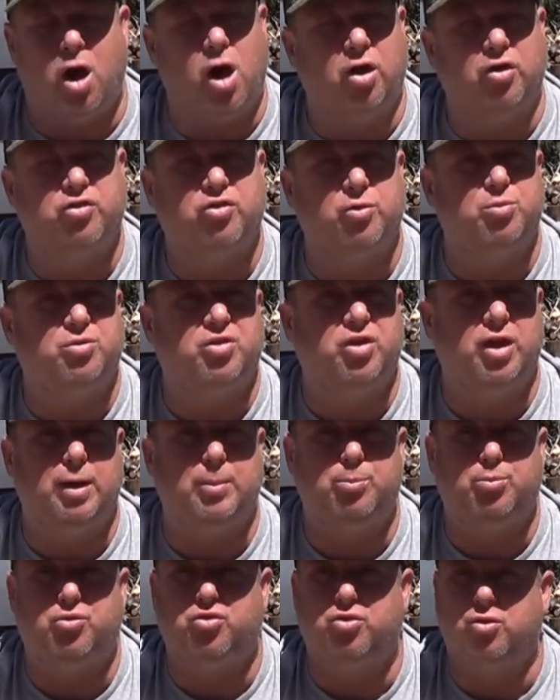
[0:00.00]
Awesome
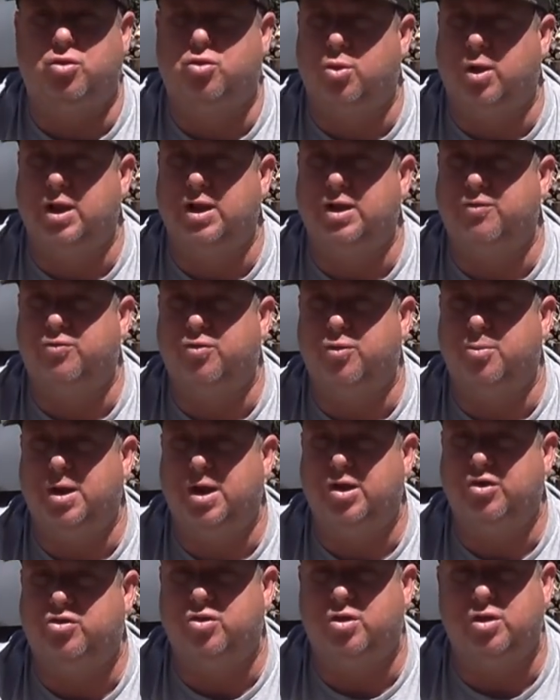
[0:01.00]
tips, great
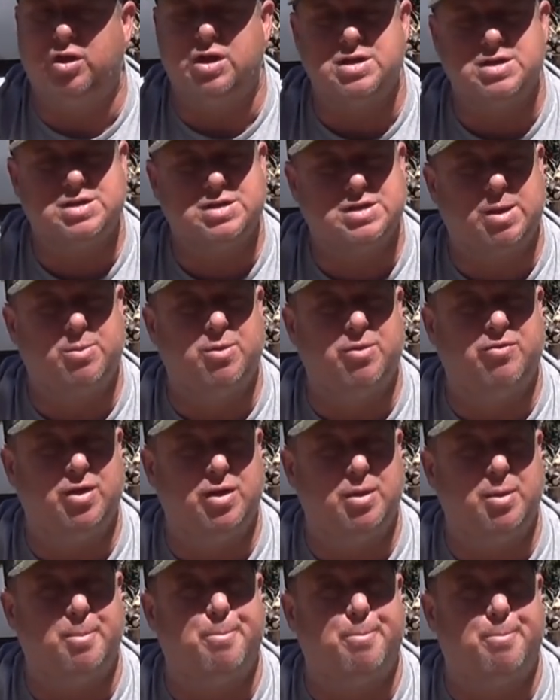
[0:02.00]
information, some of
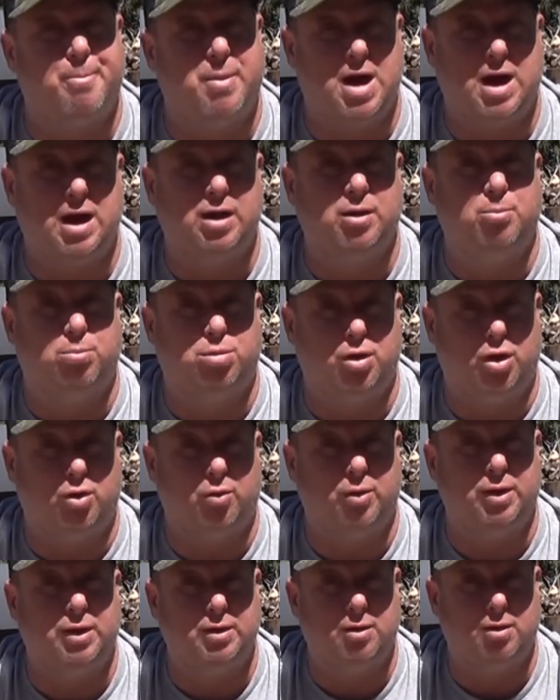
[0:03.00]
it
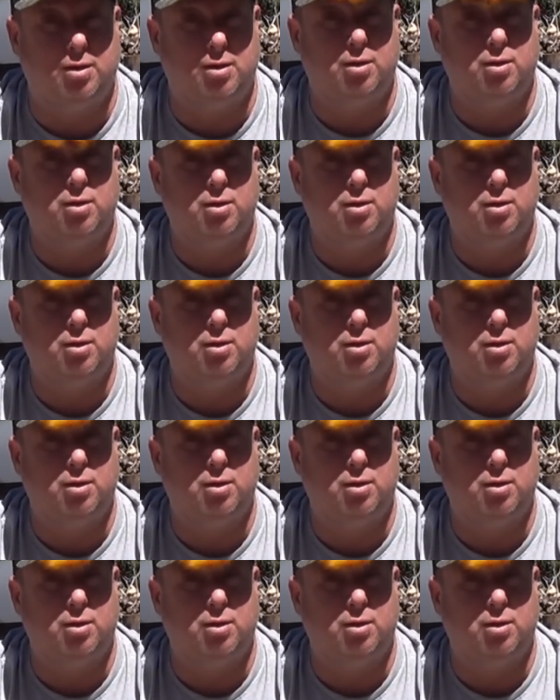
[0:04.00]
mind-blowing.